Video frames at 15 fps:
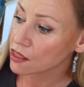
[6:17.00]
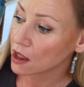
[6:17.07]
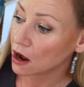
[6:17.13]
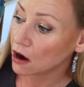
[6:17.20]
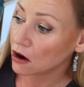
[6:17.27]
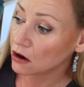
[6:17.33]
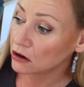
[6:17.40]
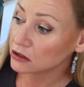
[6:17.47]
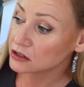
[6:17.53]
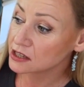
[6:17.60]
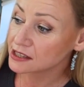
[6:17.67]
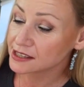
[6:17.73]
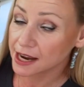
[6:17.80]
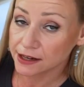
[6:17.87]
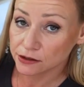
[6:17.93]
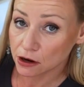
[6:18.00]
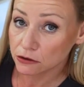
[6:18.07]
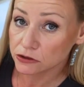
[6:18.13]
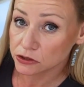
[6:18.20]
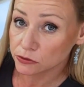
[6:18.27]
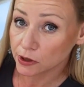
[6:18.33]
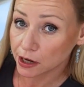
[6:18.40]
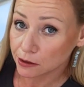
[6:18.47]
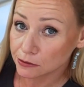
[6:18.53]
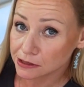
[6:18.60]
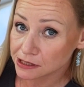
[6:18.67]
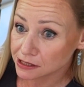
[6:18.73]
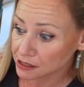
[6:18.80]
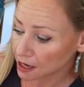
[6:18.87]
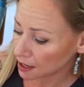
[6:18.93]
hard to say no to it, I would
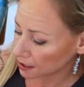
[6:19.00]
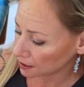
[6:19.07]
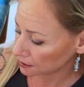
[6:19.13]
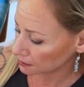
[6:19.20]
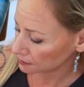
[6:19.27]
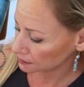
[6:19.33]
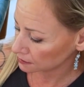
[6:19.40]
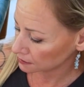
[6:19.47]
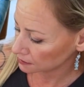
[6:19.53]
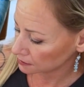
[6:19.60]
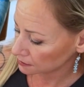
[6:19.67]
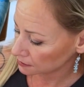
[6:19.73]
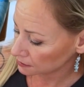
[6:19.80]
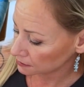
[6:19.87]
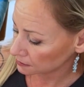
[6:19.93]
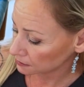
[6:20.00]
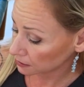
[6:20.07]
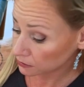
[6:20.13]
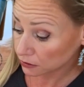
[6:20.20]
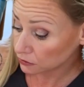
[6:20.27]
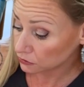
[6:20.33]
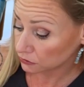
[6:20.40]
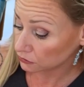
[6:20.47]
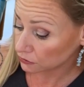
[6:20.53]
say. N